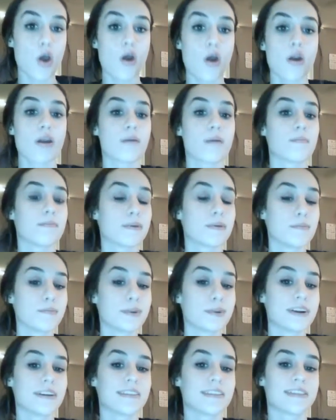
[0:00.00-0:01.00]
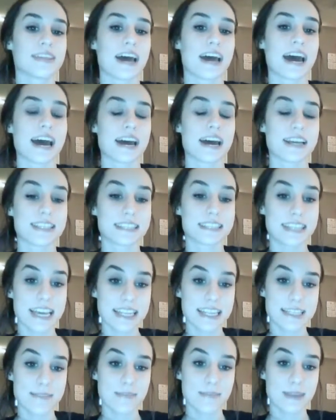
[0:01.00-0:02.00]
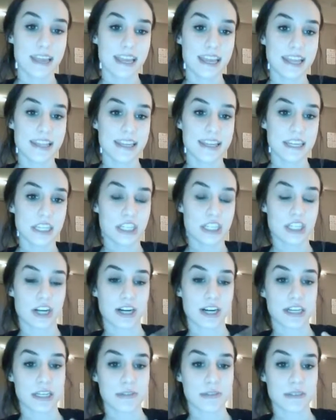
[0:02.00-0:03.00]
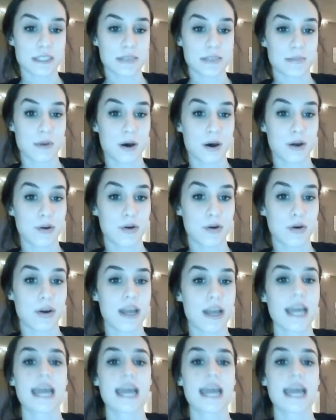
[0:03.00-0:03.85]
Remember that assessment in the constructivist model,